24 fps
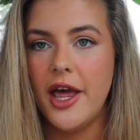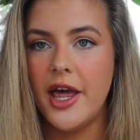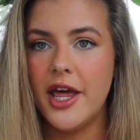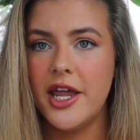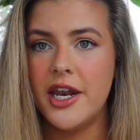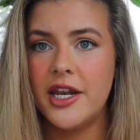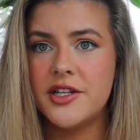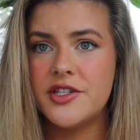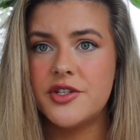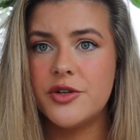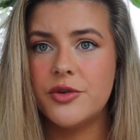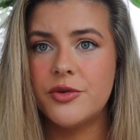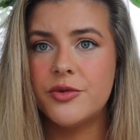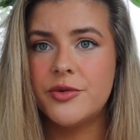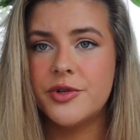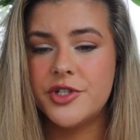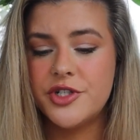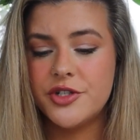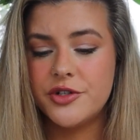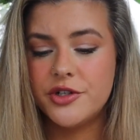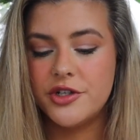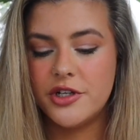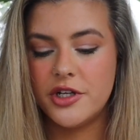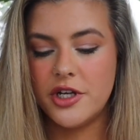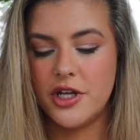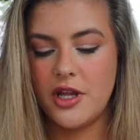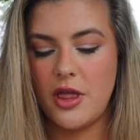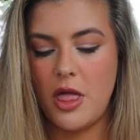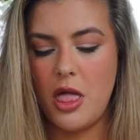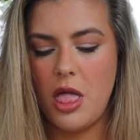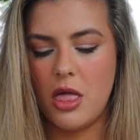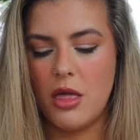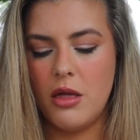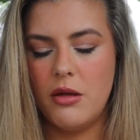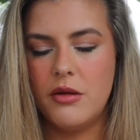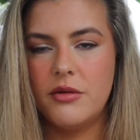And it was a
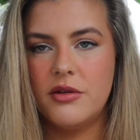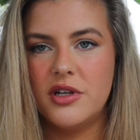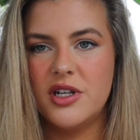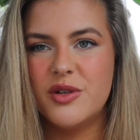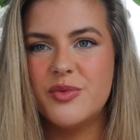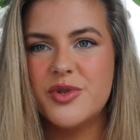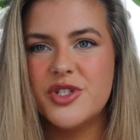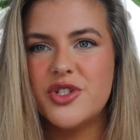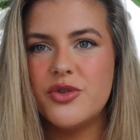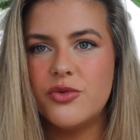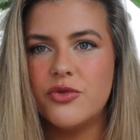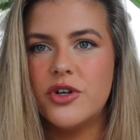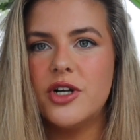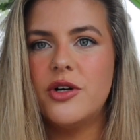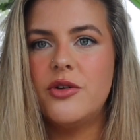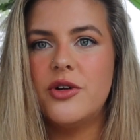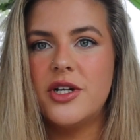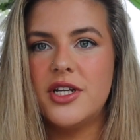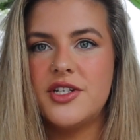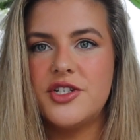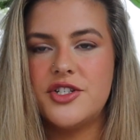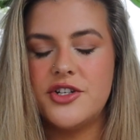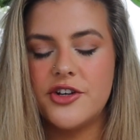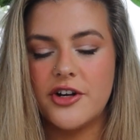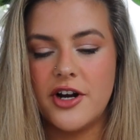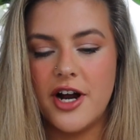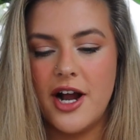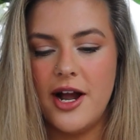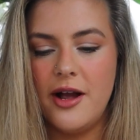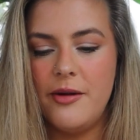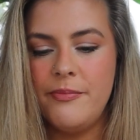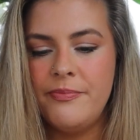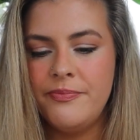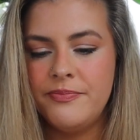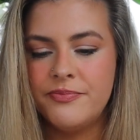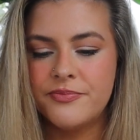reel on
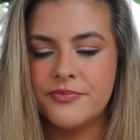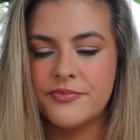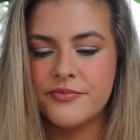Instagram.